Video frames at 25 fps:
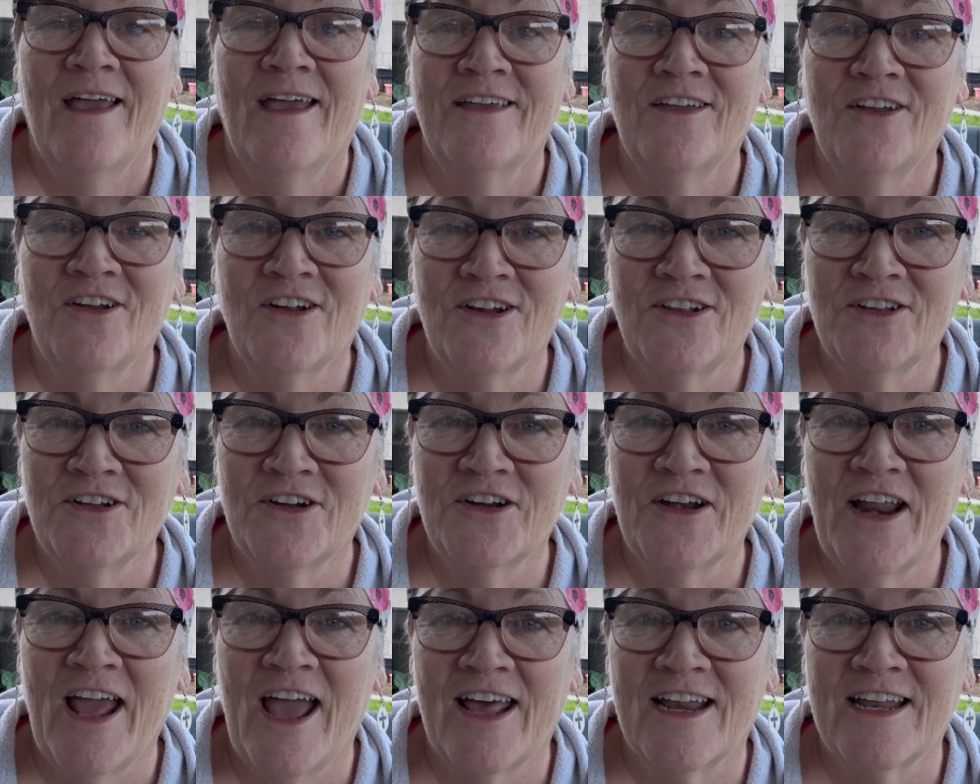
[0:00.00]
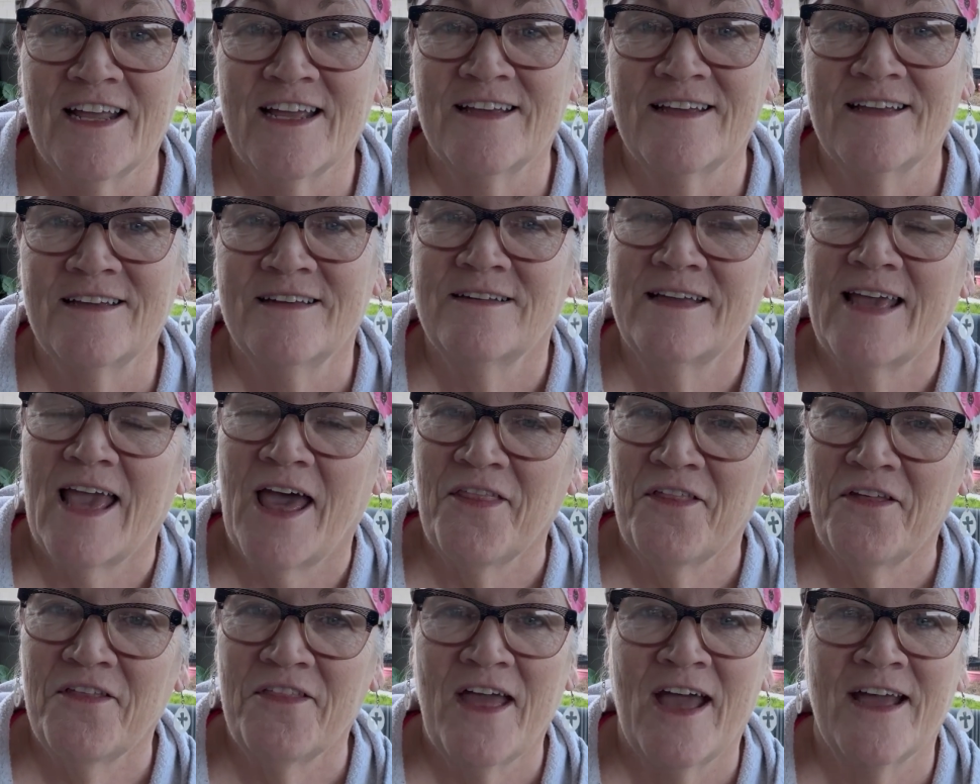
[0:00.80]
You're gonna learn how to
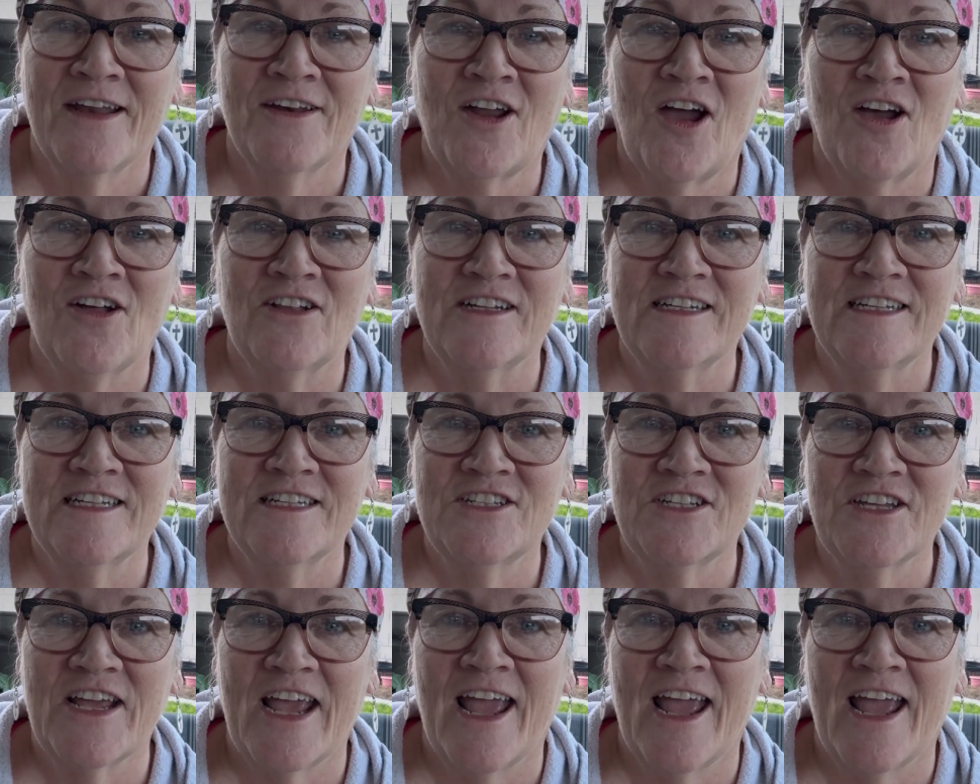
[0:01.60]
gather that knowledge